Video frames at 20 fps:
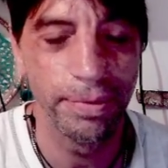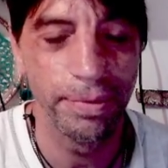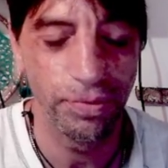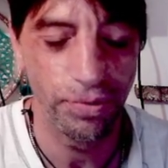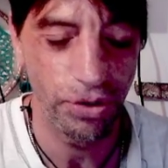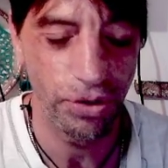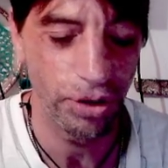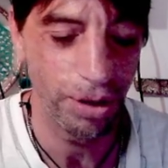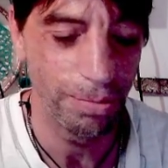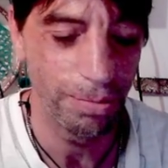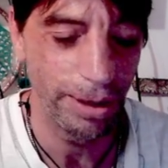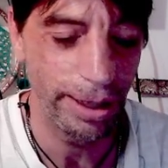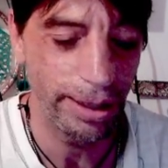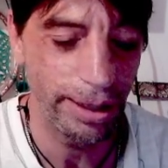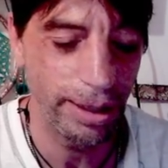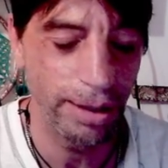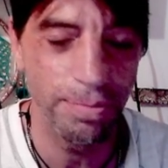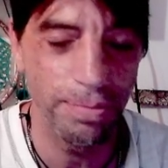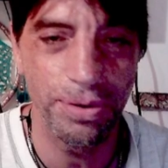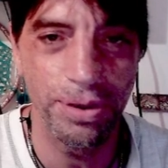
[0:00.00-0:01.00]
If somebody
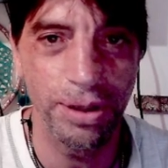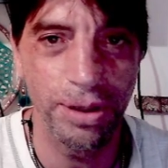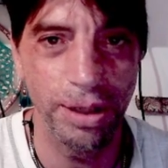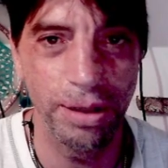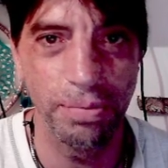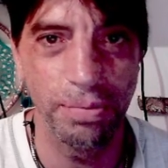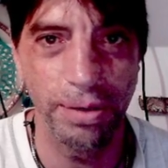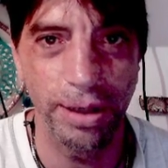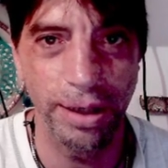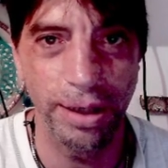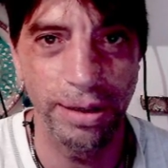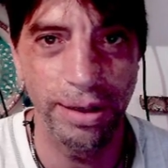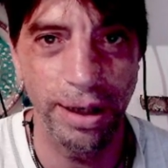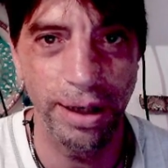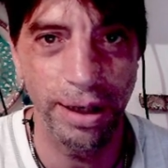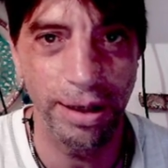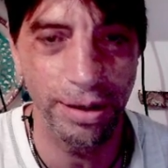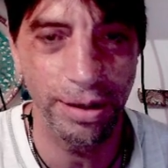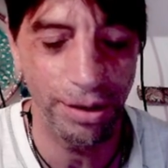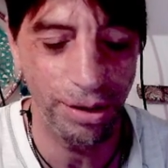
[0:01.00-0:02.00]
comes in when
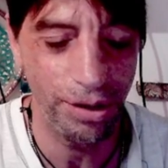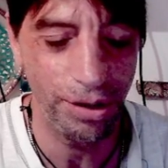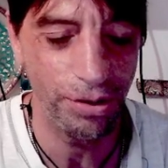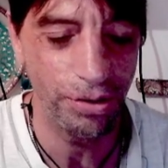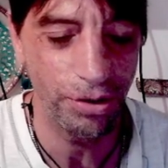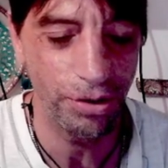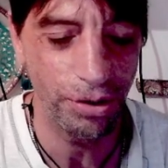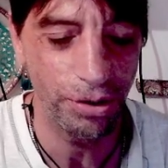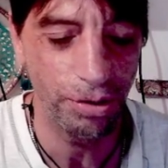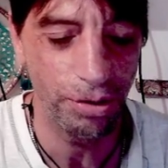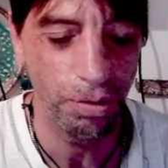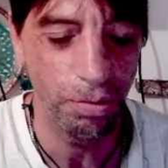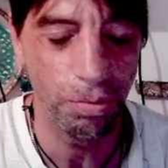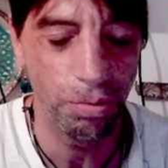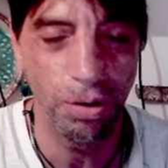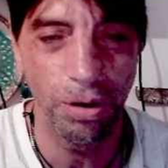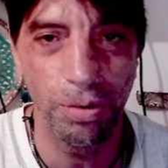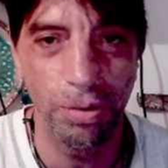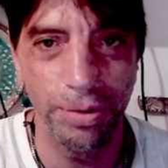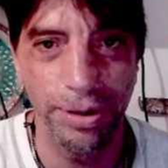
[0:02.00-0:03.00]
they're in internal
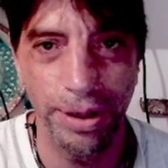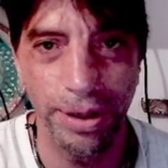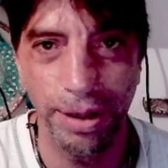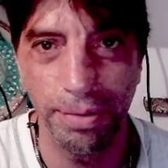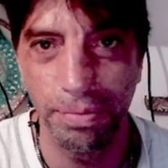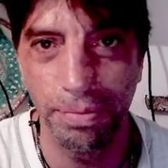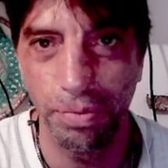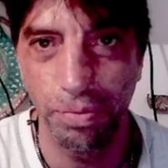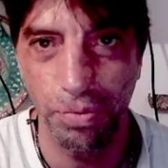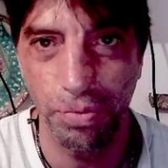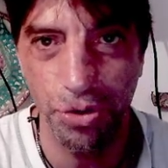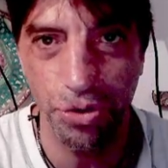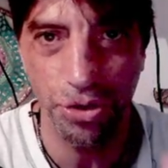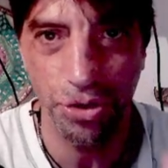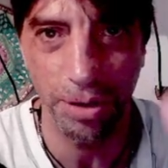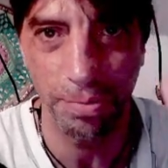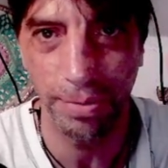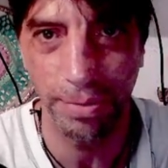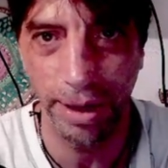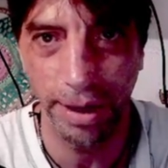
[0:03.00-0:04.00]
war with them, wish
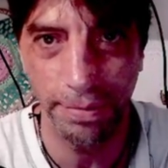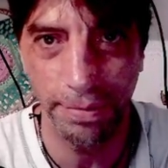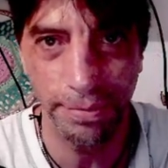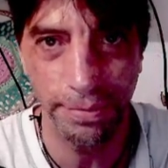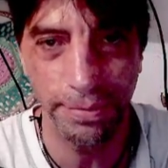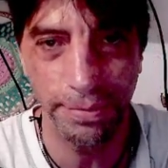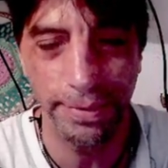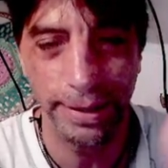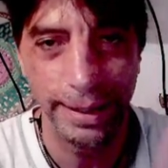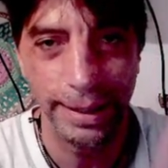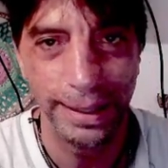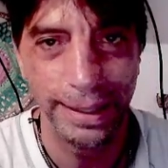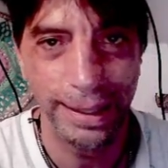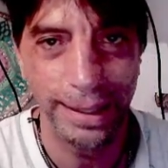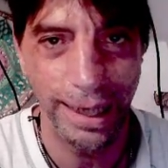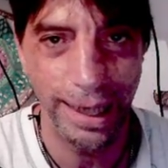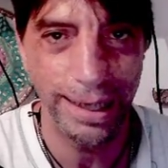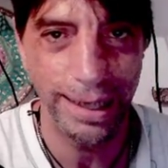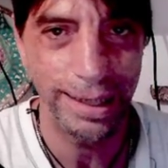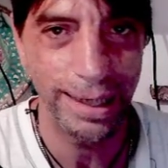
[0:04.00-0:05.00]
them love,
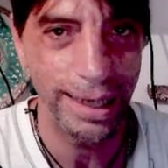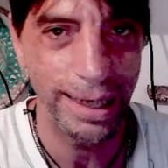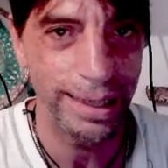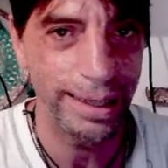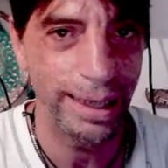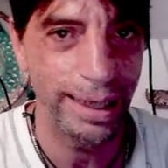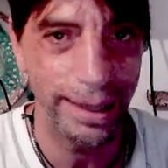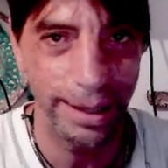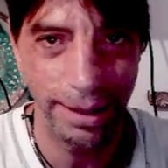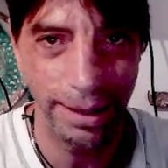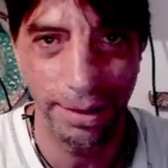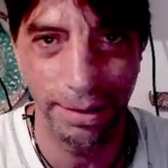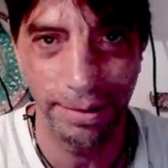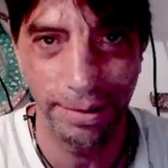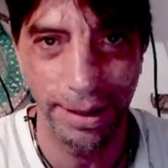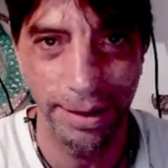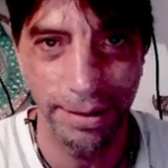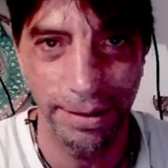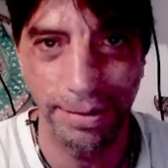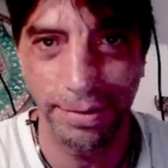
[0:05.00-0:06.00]
and says like, you know
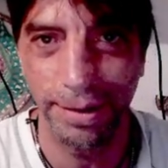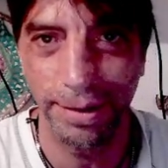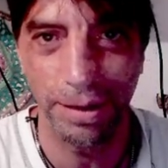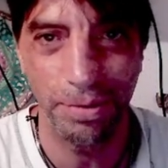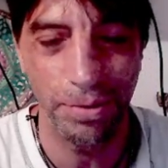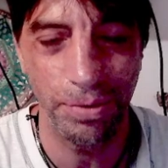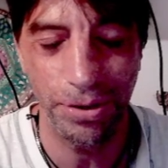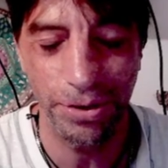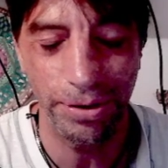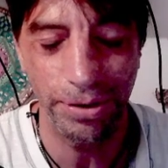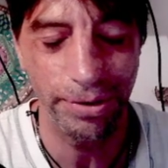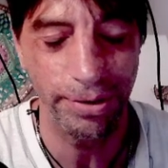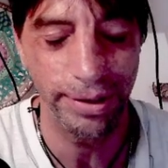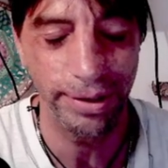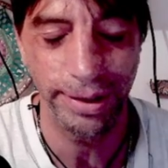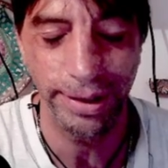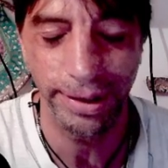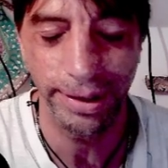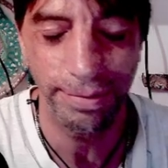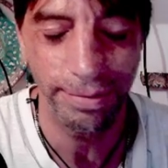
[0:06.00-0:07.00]
what, I wish you good
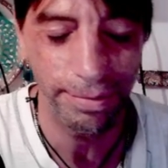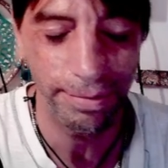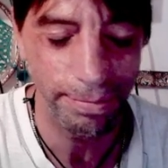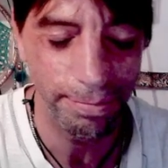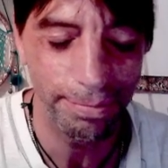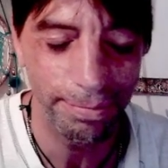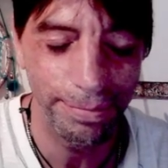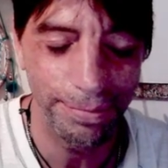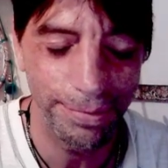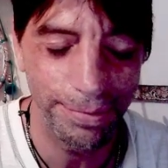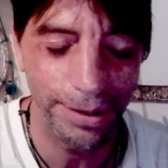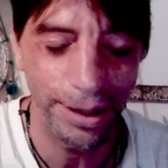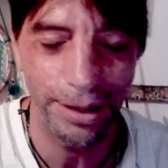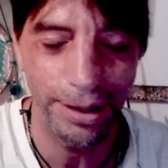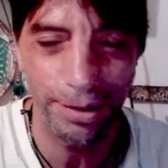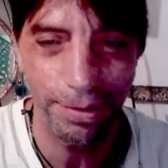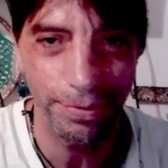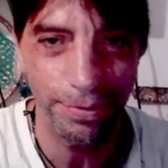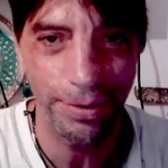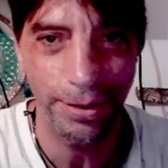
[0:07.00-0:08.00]
love,
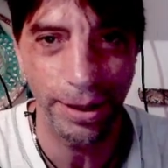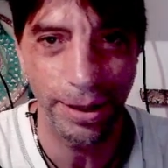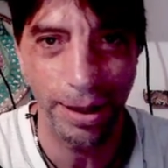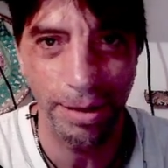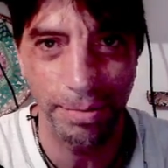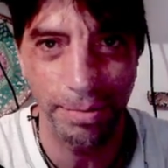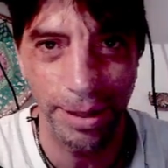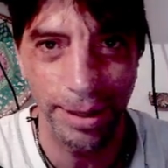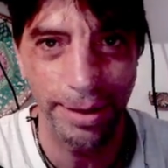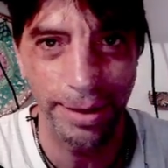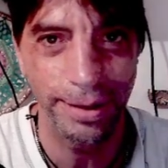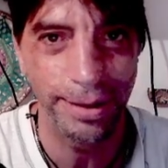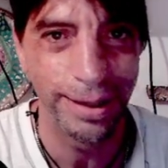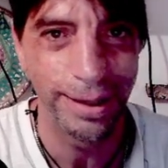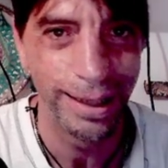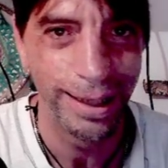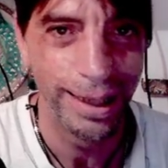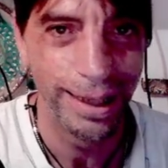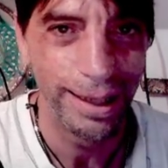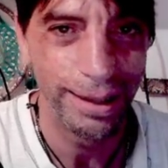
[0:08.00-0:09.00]
thank you for coming,
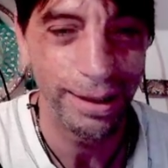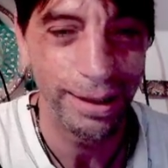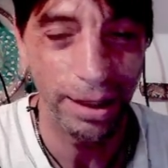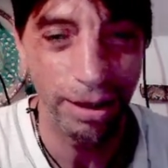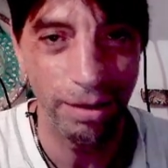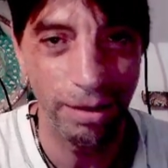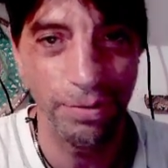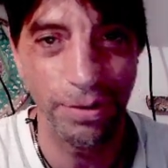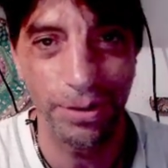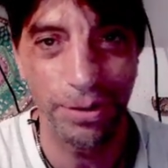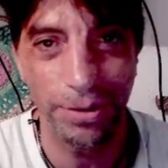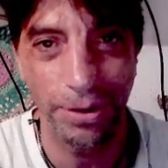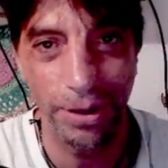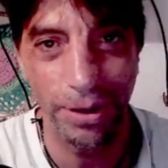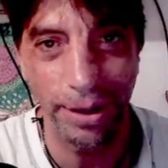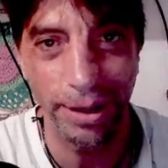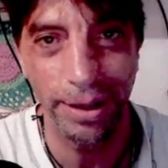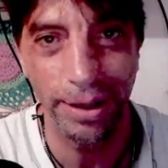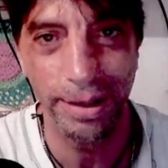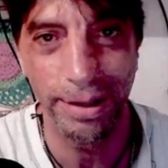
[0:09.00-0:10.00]
thank you for
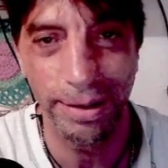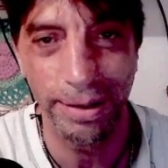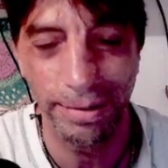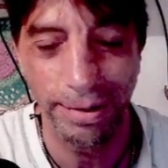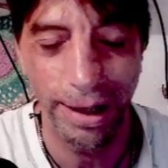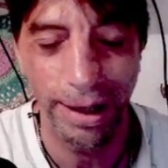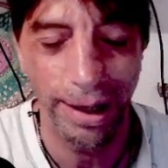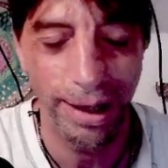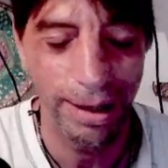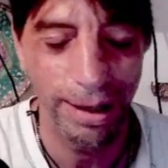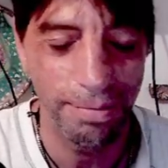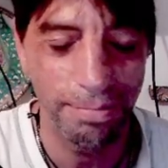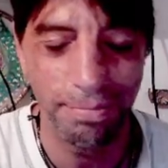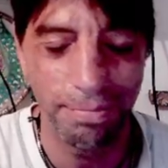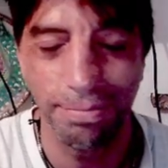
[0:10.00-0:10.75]
talking, um,